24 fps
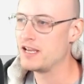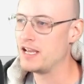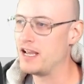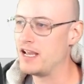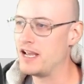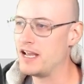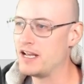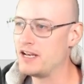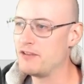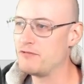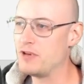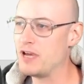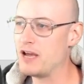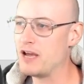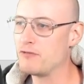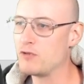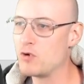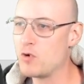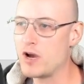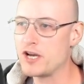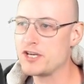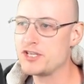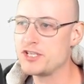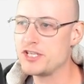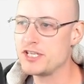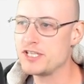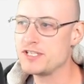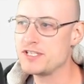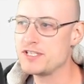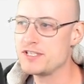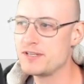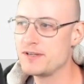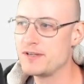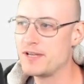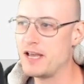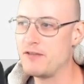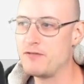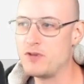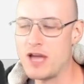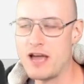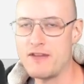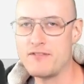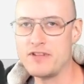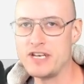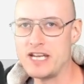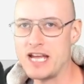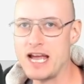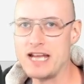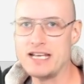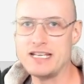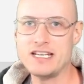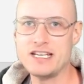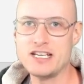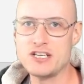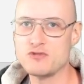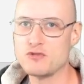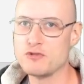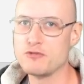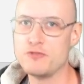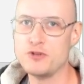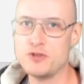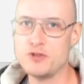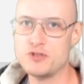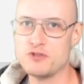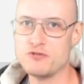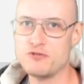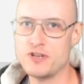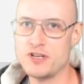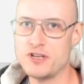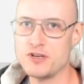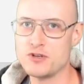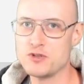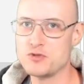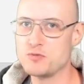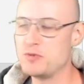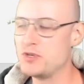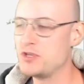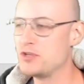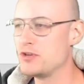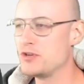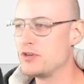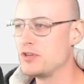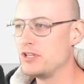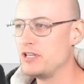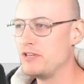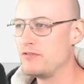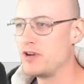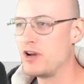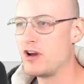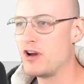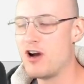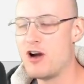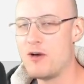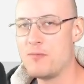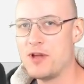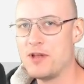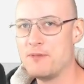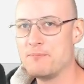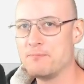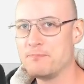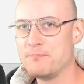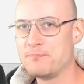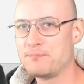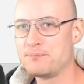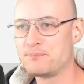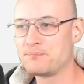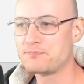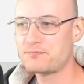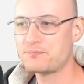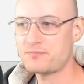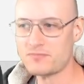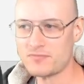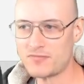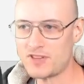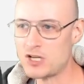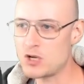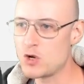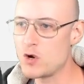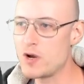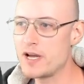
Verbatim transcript: And if you have questions, if you have any ideas for future videos, be sure to leave a comment. Go